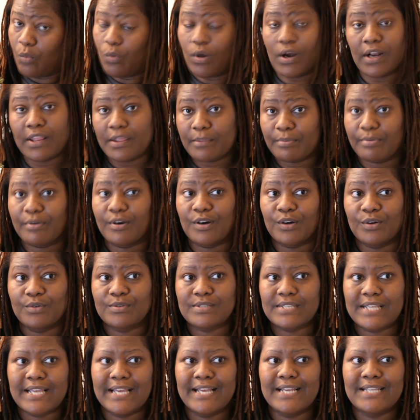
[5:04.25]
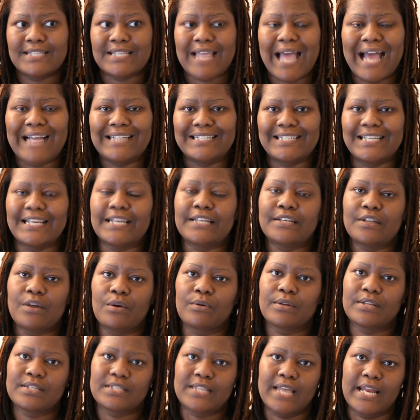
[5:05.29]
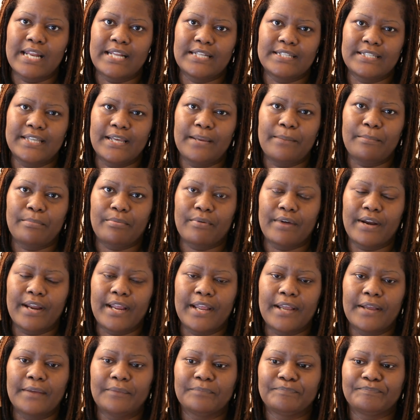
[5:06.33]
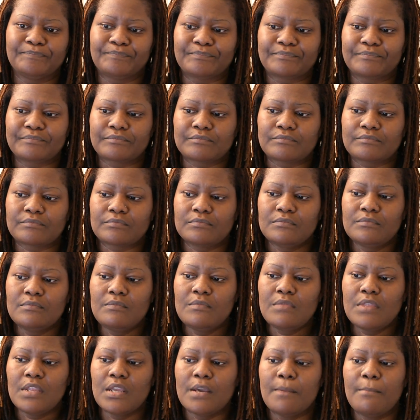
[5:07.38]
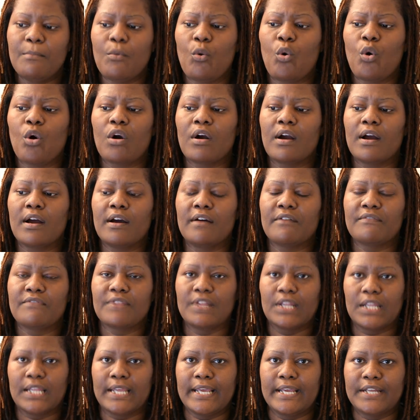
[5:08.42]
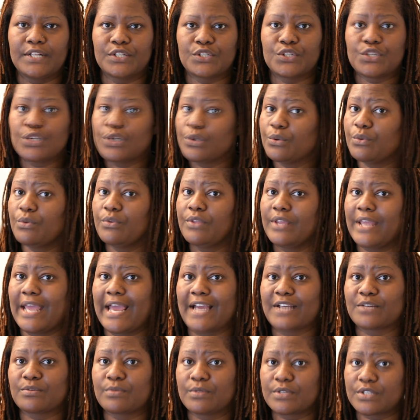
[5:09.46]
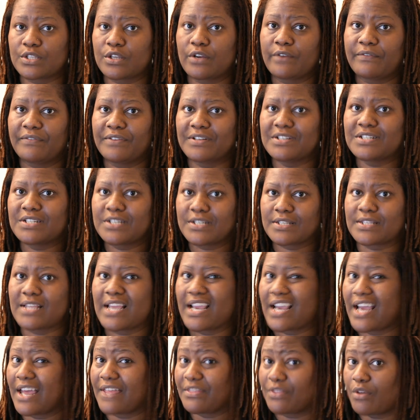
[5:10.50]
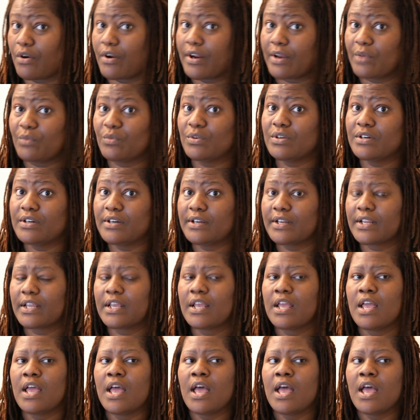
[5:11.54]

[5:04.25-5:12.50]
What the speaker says: one of the pros is I did notice that it did bring more of the lint to the actual surface, just like I thought it would.